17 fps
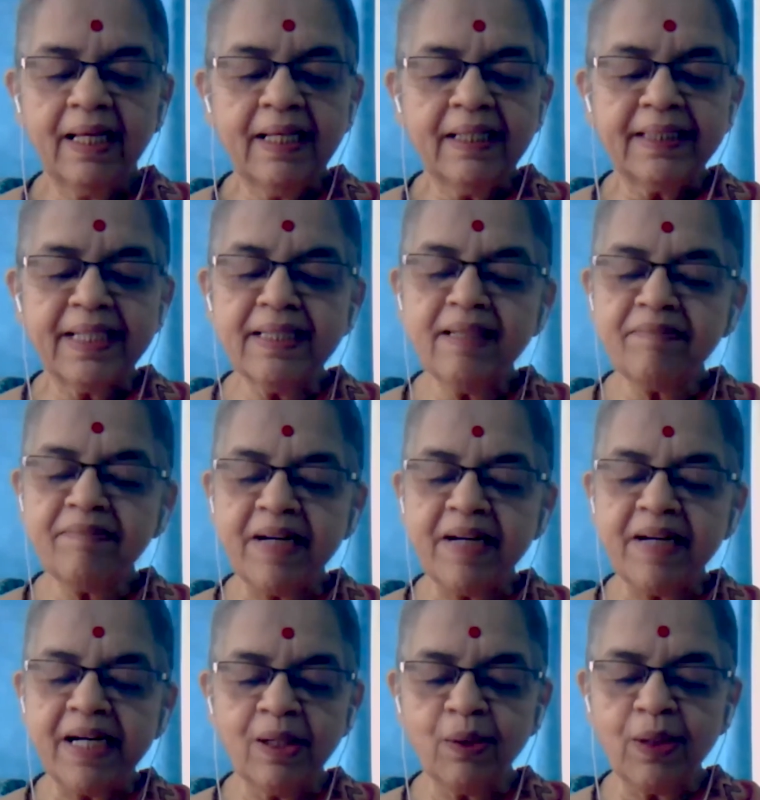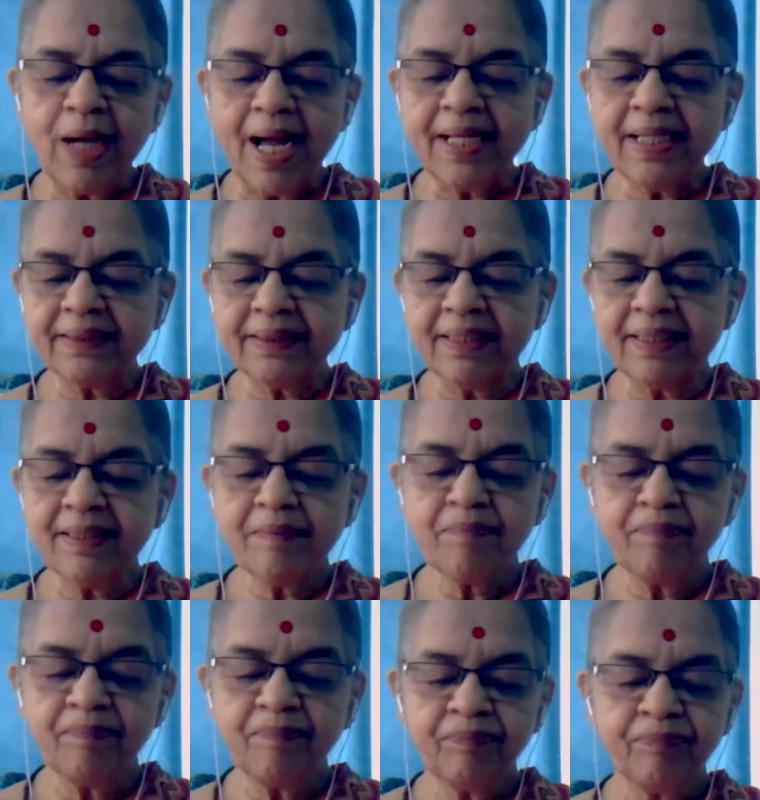Then the word Lokayata,
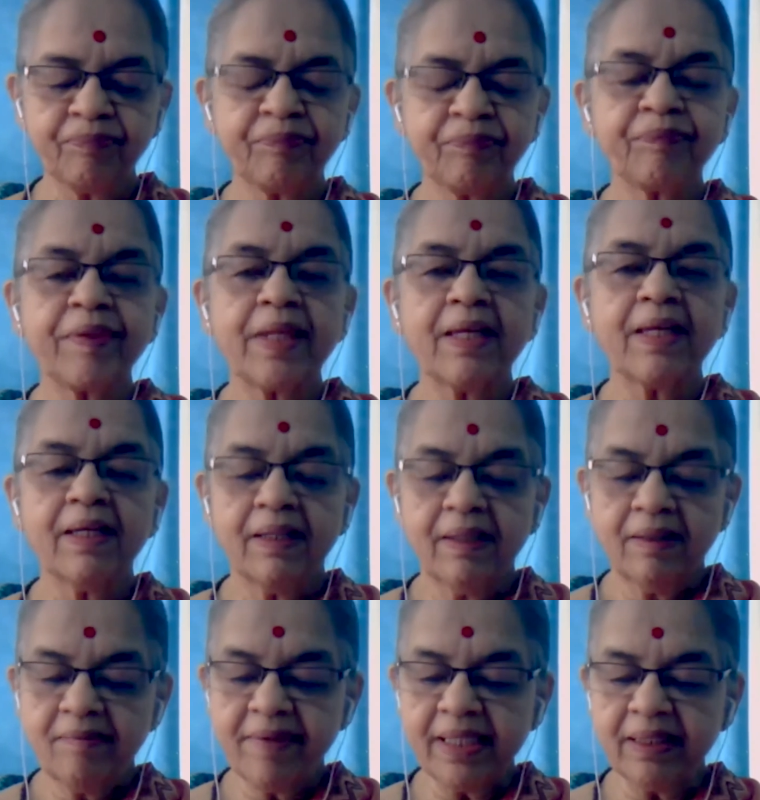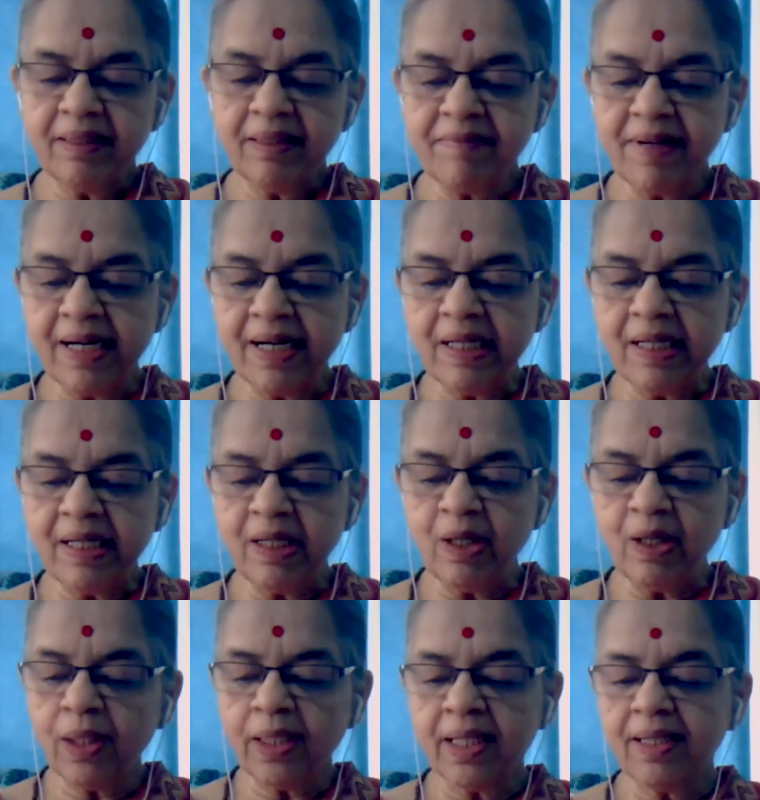where the word
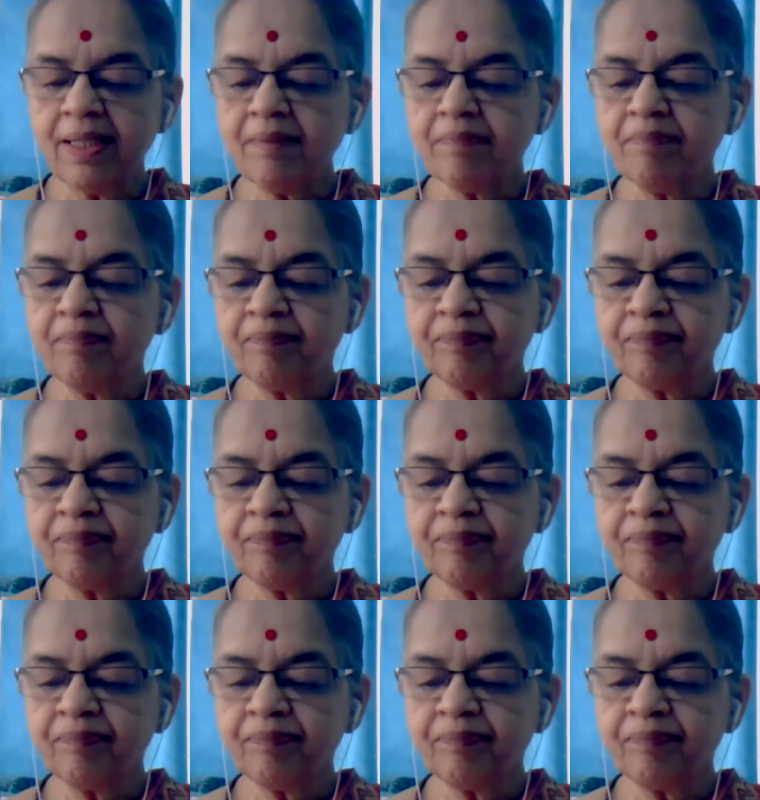Loka